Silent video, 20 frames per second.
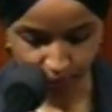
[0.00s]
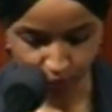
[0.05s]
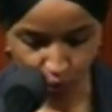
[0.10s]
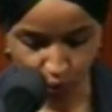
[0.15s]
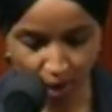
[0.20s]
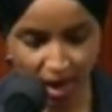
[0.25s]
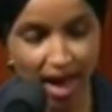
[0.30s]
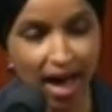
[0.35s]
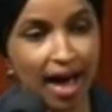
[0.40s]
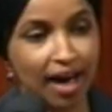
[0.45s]

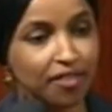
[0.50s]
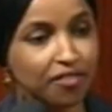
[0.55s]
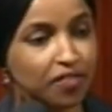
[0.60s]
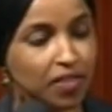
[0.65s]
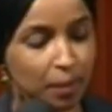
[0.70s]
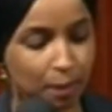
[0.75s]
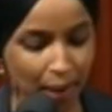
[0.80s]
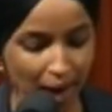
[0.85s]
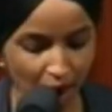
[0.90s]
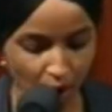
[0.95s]
We have
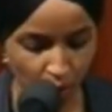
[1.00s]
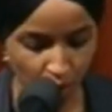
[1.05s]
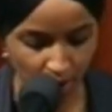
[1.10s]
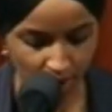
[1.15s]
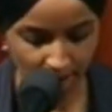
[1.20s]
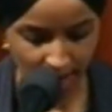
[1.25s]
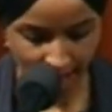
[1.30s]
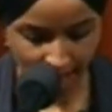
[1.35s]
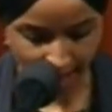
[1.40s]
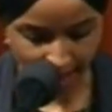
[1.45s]
the power
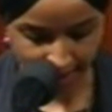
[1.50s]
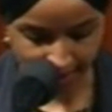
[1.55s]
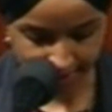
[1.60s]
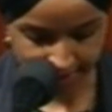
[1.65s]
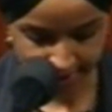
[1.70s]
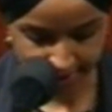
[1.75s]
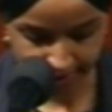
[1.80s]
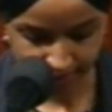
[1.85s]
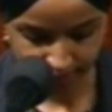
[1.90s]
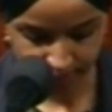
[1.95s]
to
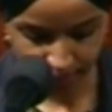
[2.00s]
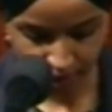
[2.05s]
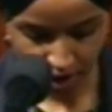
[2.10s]
act.